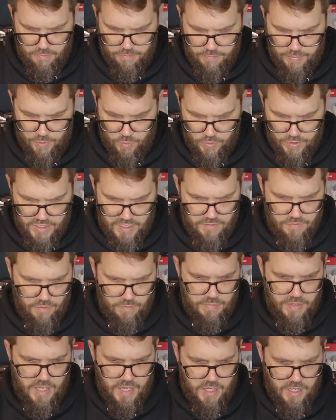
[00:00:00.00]
But what's
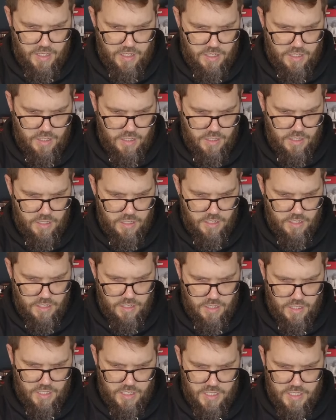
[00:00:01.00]
even better
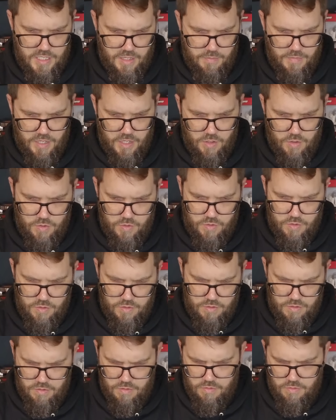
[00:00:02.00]
is somehow
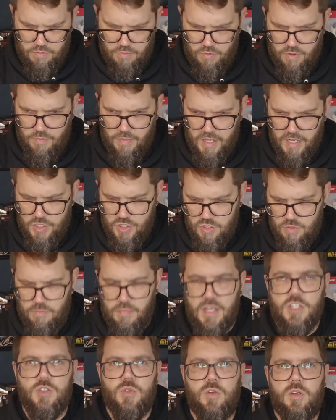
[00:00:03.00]
we managed to
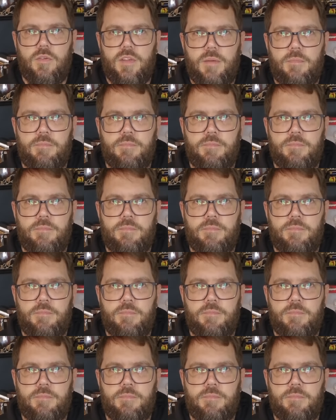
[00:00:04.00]
match all of them.